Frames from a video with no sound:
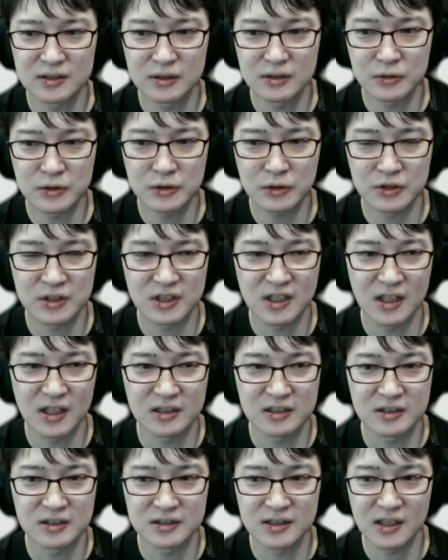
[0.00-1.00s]
models
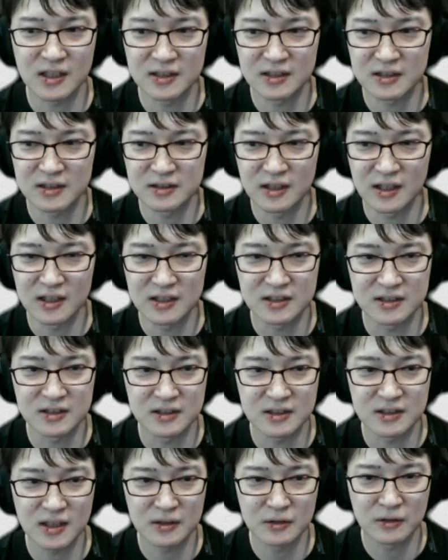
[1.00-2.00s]
used in the system
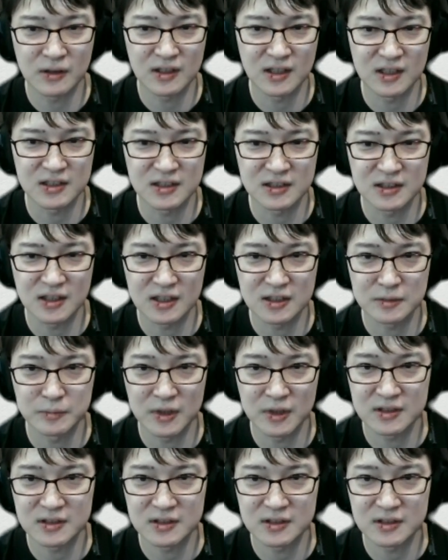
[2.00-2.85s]
are trained.